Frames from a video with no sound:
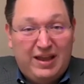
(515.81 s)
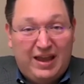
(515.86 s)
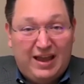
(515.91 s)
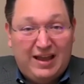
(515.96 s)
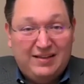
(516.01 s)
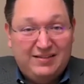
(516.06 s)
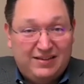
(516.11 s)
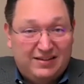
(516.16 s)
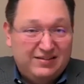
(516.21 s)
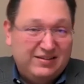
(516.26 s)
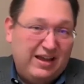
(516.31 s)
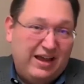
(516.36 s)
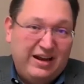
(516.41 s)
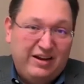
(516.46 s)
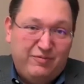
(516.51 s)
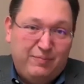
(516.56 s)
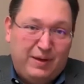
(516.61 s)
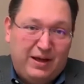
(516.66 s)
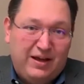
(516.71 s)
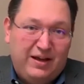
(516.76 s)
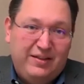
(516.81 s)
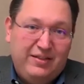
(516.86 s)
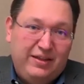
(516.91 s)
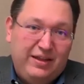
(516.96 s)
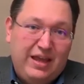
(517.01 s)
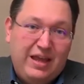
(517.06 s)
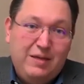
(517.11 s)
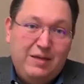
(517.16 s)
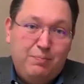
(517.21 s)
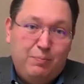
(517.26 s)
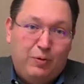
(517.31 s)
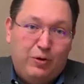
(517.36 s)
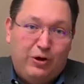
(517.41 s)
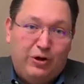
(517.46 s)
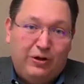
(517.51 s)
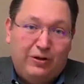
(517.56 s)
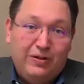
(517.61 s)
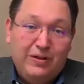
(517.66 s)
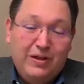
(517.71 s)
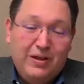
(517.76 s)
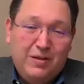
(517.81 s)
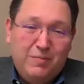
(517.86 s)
has us kind of behind the eight ball